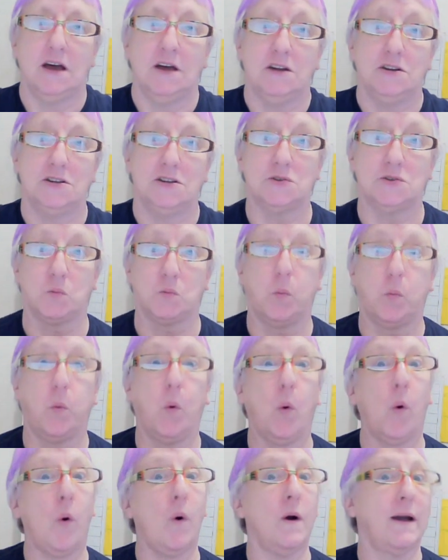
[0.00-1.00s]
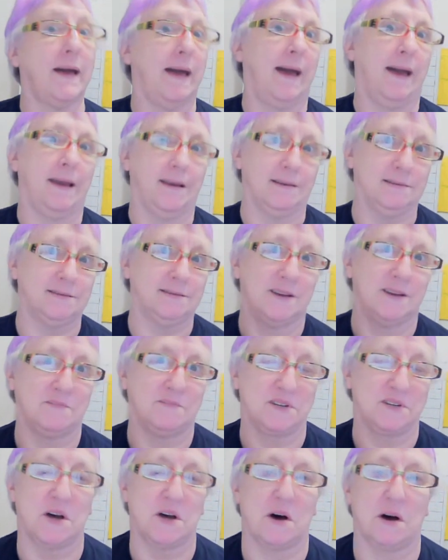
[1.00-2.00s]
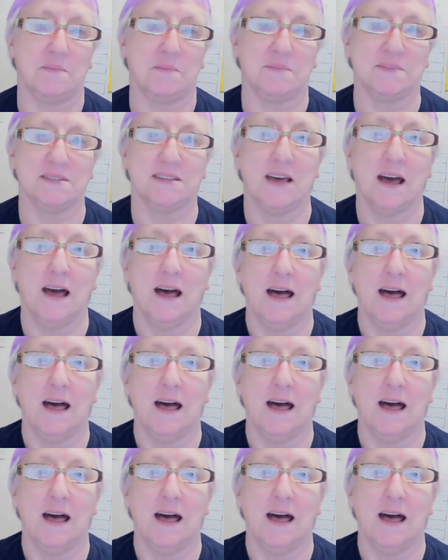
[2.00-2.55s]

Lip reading: just walking sometimes,